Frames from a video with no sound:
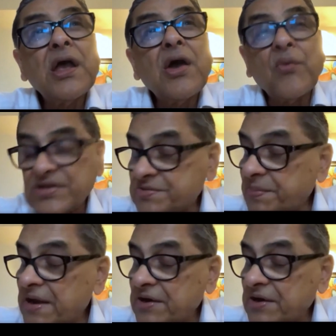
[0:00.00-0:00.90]
waste
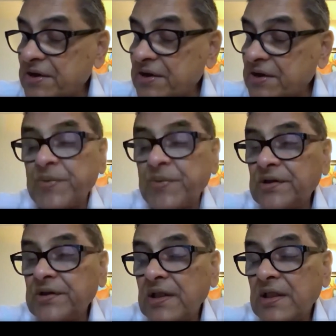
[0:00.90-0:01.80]
management,
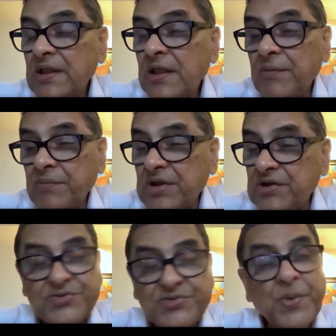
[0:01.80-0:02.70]
be
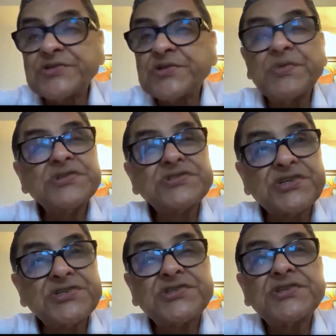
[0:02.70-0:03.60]
responsible
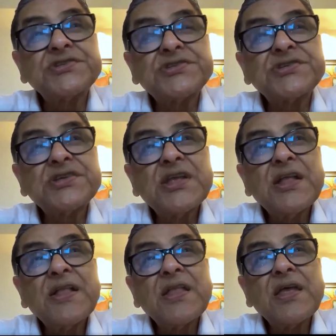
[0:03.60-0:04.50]
citizens,
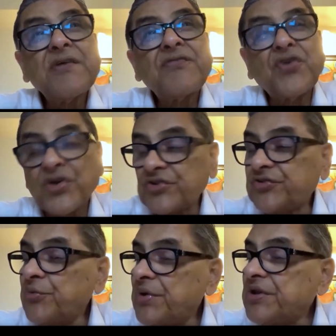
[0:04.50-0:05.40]
focus
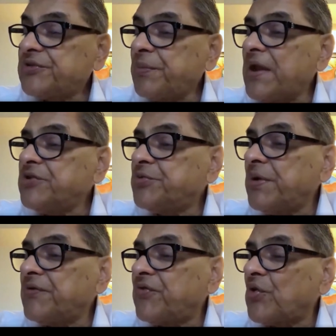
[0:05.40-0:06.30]
on waste
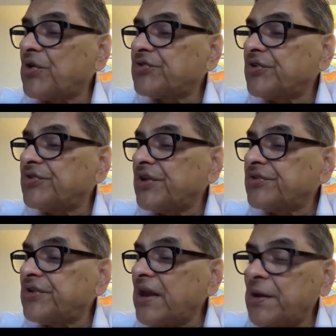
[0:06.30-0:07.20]
management, focus on
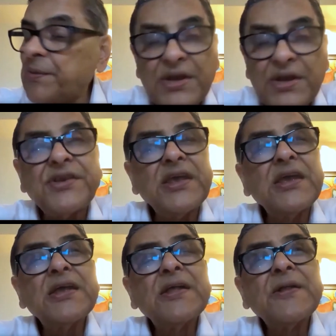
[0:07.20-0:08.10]
sustainability,
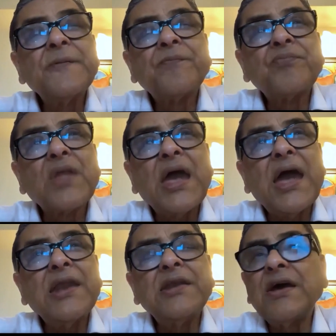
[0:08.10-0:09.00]

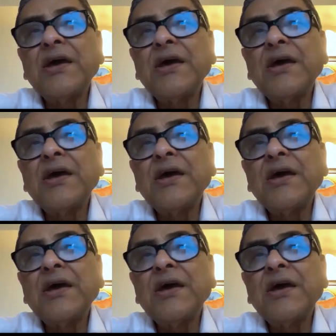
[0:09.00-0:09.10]
and